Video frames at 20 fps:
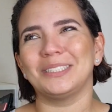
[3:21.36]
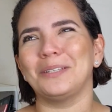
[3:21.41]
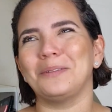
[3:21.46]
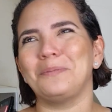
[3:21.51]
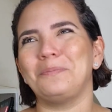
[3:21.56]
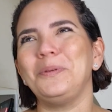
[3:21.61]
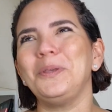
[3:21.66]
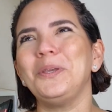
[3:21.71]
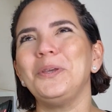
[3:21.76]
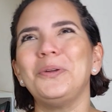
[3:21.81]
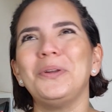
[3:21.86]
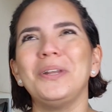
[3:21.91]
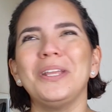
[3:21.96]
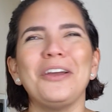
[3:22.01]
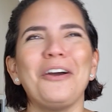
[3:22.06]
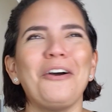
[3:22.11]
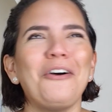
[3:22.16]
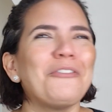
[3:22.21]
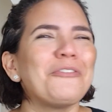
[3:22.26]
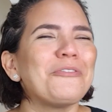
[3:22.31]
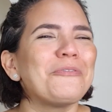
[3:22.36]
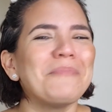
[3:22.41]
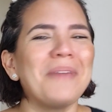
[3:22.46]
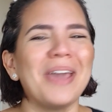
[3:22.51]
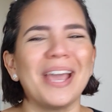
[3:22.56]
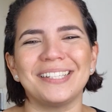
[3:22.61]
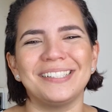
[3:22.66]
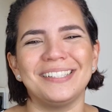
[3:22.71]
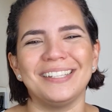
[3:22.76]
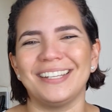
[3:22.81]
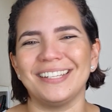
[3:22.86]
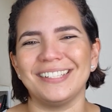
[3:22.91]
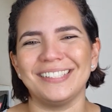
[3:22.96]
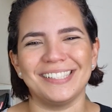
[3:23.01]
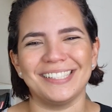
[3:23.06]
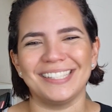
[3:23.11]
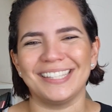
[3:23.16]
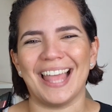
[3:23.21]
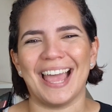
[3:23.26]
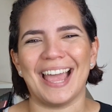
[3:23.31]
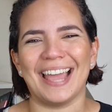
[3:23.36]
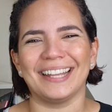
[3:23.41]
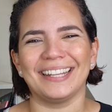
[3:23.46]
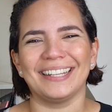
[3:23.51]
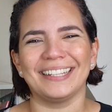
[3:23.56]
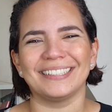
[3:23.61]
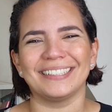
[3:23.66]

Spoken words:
The beauty of Mexican slang.